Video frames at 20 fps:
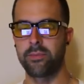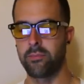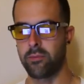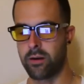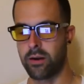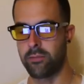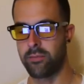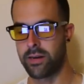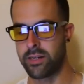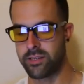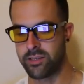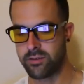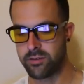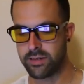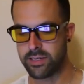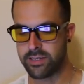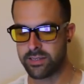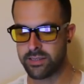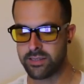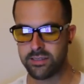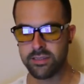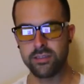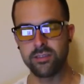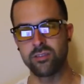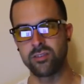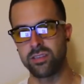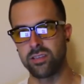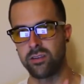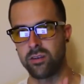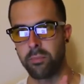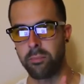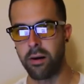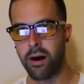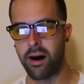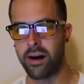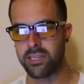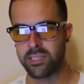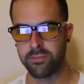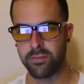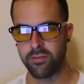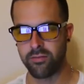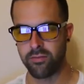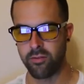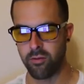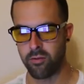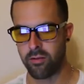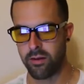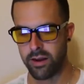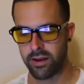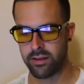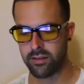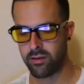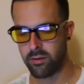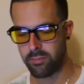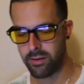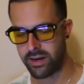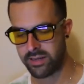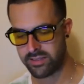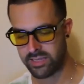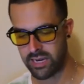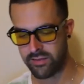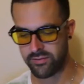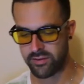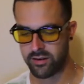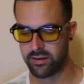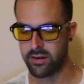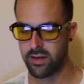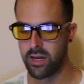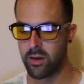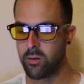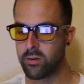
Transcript: What I'm going to do is there's a little pause before and a little pause after.